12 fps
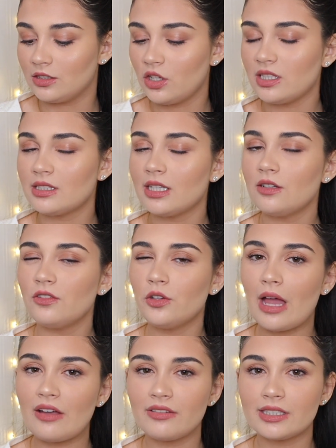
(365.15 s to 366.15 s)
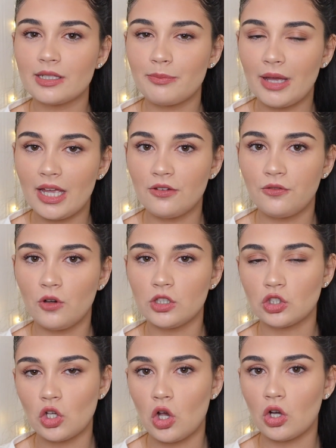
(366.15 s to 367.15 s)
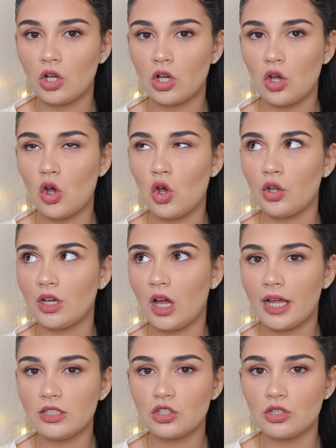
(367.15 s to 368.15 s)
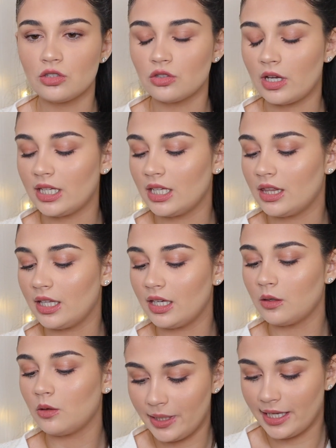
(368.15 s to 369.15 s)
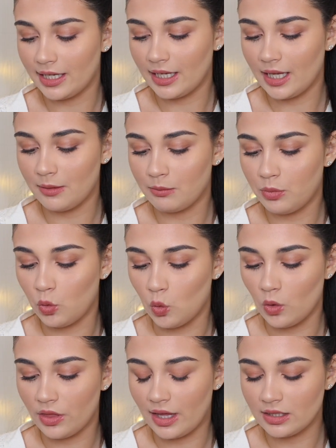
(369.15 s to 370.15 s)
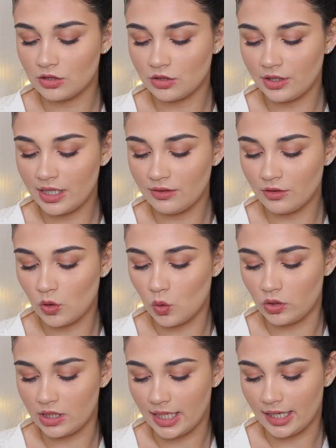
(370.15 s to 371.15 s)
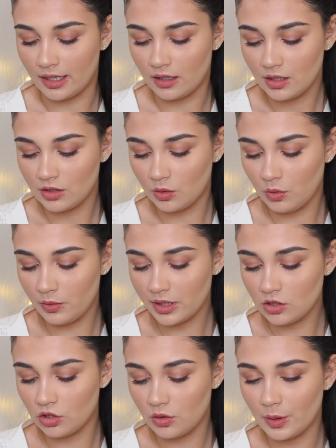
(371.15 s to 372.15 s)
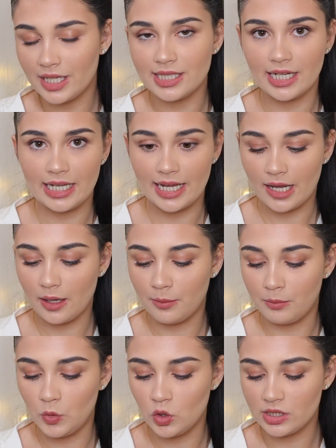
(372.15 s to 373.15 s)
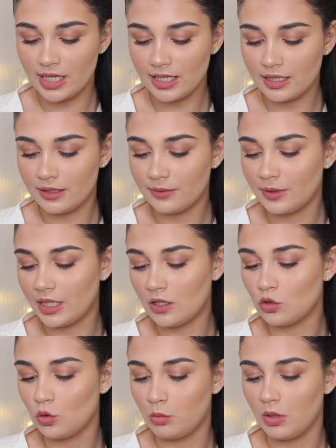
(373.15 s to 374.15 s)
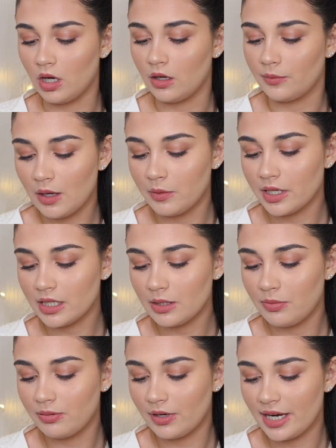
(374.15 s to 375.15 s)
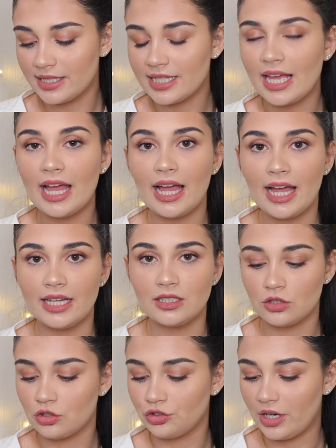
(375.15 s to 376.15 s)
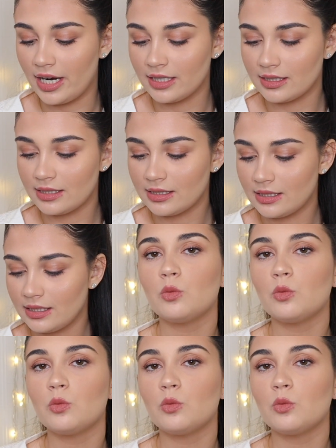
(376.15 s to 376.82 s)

So instead of you having to pay for a song on iTunes or anything, we can import that screen recording. So what we're going to do is click Music in the toolbar, and we're going to press Add Tracks.